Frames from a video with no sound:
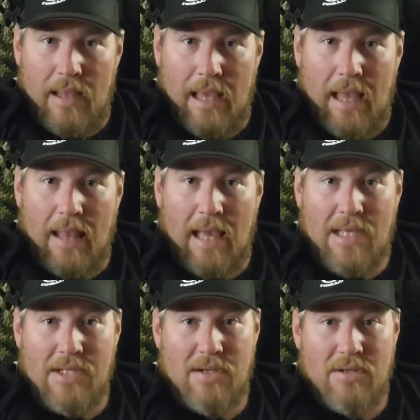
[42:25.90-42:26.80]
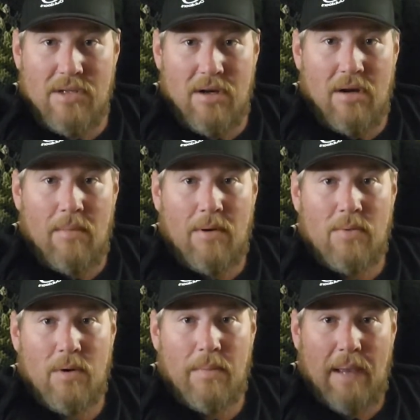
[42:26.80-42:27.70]
Yeah, last year's deer numbers
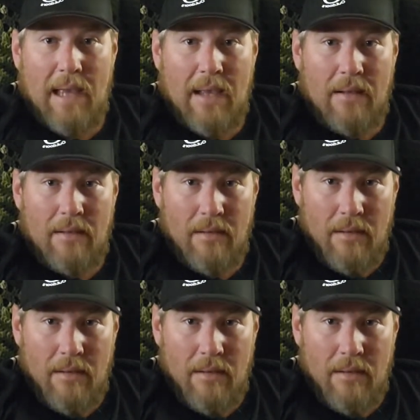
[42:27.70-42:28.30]
were bad.